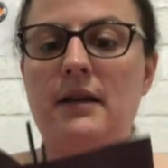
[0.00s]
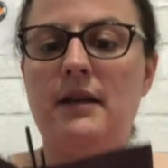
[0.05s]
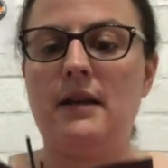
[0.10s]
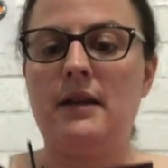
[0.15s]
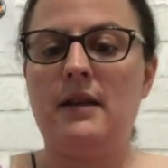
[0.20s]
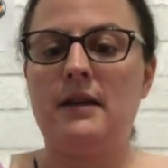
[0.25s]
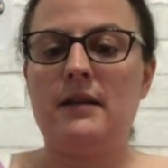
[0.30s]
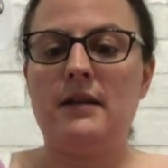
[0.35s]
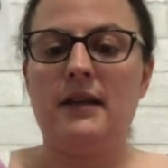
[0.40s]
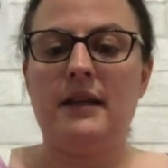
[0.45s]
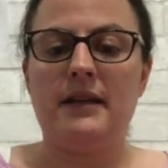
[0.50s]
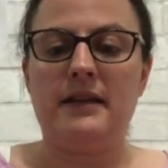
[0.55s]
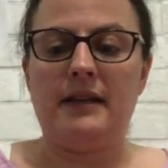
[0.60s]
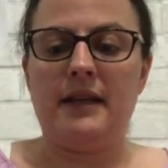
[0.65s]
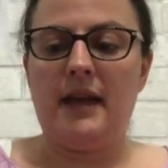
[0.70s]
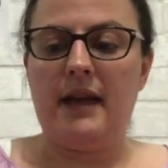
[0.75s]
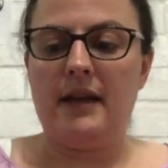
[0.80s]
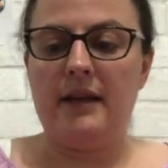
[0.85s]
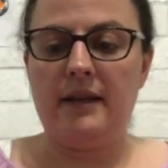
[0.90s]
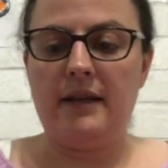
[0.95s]
And like
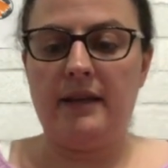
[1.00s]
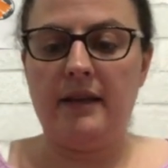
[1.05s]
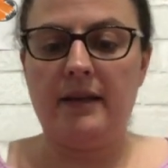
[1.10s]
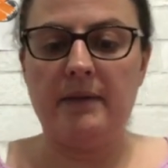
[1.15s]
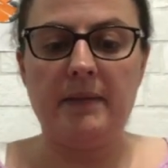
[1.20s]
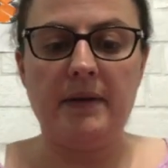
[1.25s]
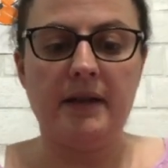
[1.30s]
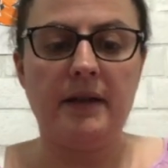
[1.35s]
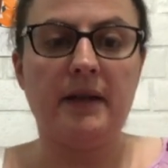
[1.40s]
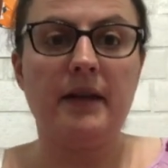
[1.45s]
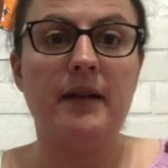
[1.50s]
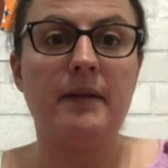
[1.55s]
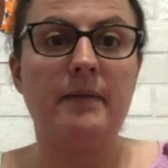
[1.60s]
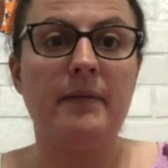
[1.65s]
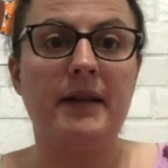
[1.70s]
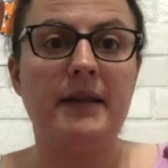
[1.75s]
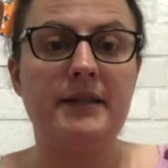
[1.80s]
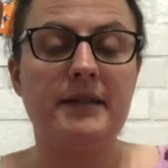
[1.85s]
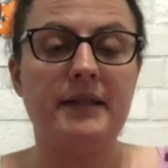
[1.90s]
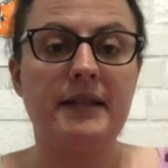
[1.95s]
that. And I'm going to cut
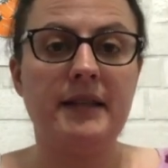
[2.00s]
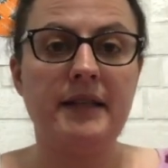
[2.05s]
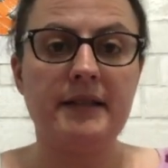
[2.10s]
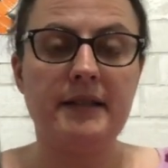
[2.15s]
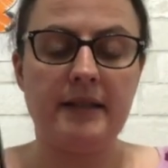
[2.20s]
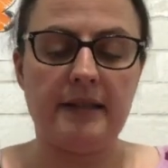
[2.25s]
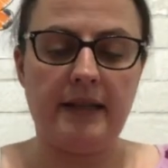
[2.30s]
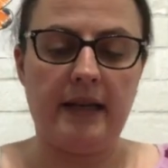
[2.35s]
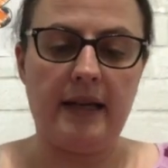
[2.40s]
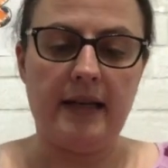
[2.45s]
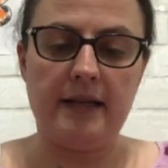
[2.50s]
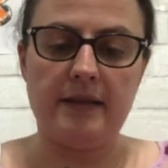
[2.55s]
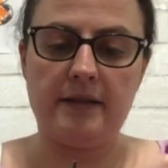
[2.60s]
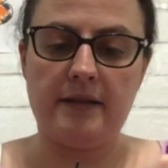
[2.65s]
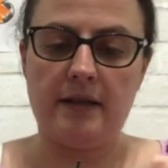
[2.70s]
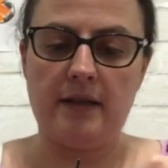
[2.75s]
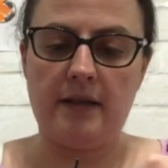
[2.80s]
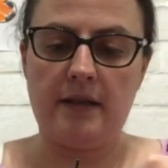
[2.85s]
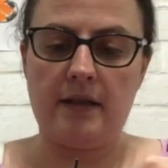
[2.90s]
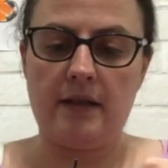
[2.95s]
my 6 legs.
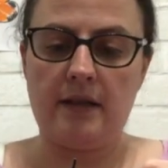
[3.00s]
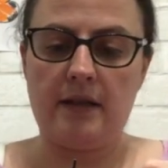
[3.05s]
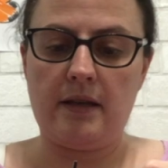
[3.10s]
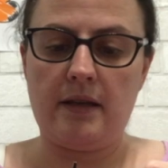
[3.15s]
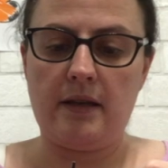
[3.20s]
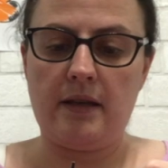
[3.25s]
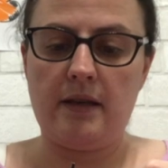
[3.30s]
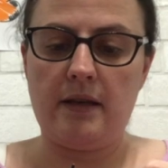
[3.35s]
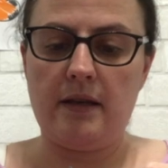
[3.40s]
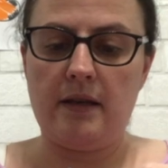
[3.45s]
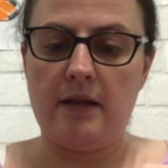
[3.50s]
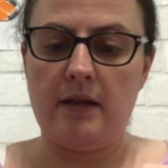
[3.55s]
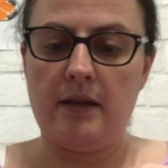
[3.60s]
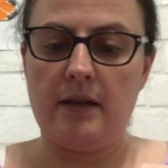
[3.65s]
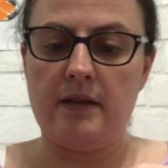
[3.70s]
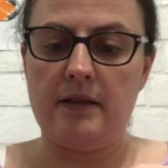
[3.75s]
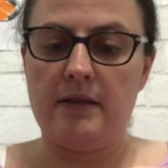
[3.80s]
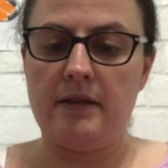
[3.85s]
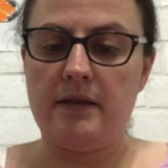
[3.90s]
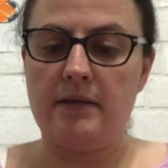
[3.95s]

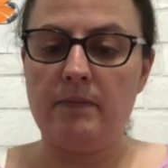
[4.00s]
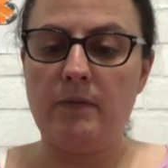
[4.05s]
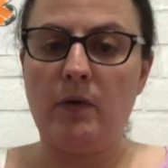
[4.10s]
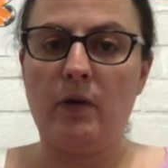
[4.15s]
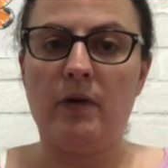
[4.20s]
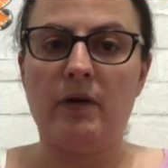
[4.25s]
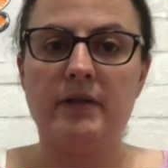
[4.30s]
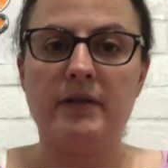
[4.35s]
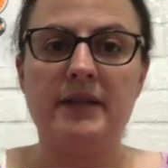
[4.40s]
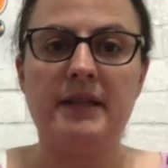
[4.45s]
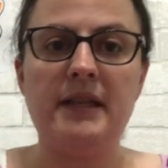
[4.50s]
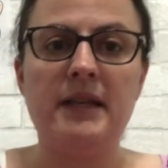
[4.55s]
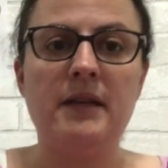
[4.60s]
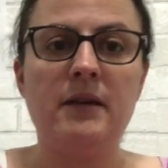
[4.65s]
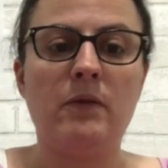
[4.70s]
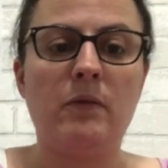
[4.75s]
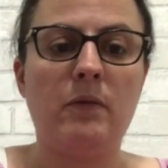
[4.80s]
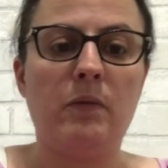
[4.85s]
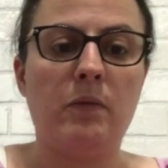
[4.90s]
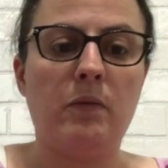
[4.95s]
Small, see?
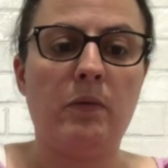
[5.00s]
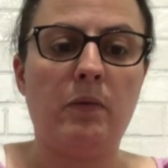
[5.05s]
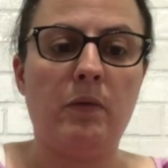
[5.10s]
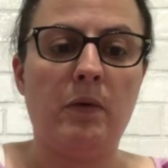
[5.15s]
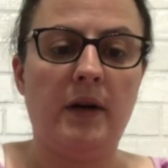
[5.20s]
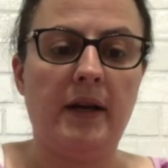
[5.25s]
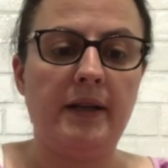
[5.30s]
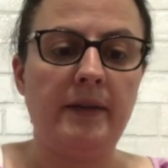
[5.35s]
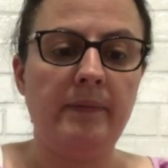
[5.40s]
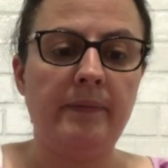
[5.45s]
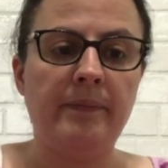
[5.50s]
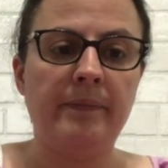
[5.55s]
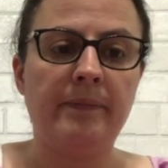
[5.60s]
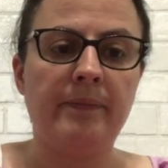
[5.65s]
1,